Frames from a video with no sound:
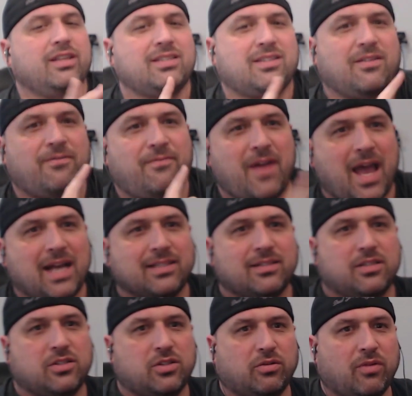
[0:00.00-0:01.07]
the vast
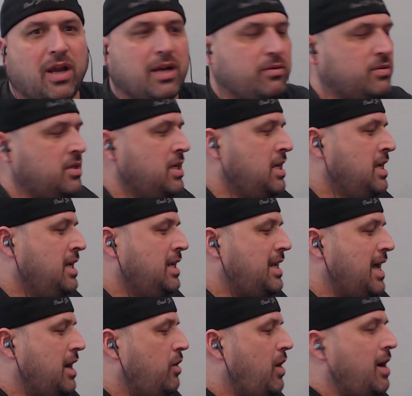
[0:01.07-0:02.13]
surround.
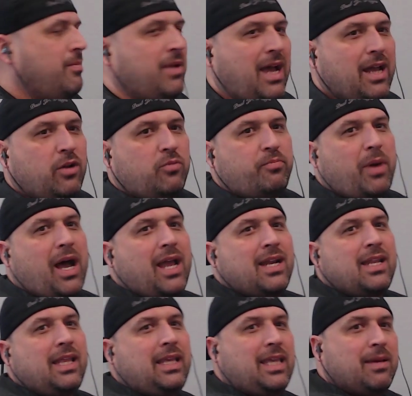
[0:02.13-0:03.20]
Now, I don't buy into the
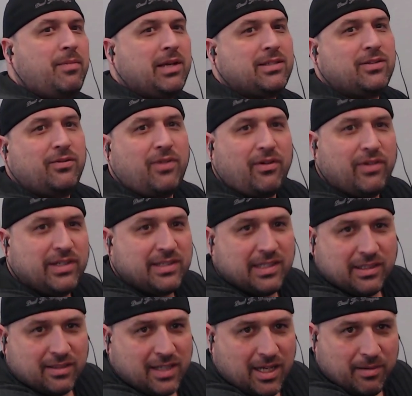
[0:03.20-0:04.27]
gimmicks of every single
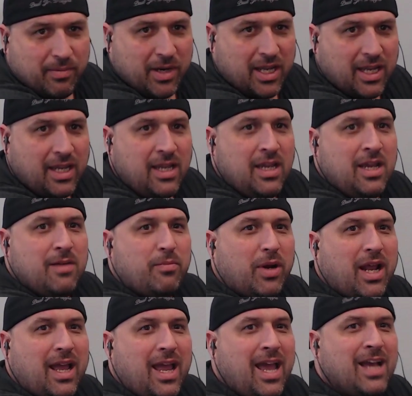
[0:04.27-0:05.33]
company, but
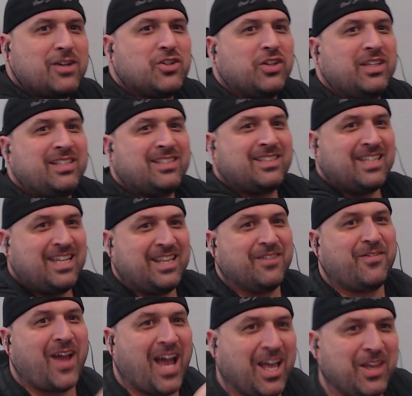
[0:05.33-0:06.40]
I actually see the
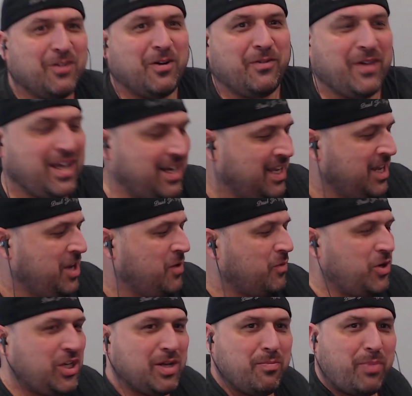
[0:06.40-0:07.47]
value of it. When you
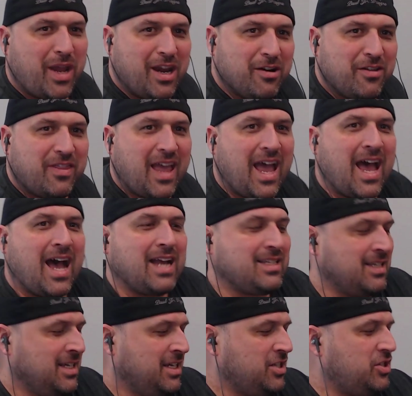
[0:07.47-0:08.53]
compare that
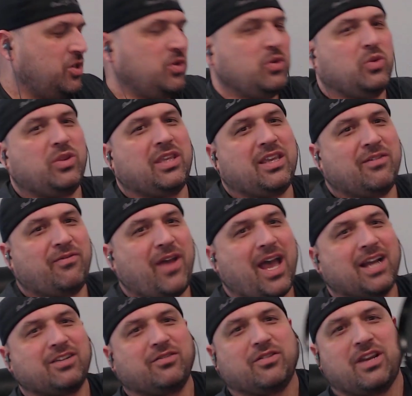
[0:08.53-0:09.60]
to the
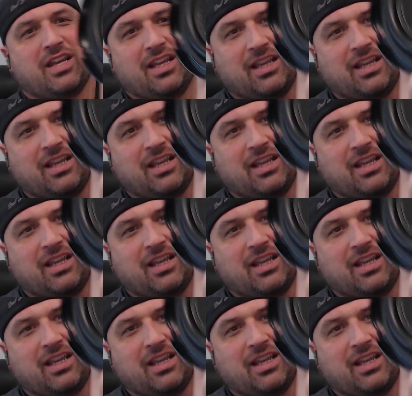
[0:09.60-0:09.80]
factory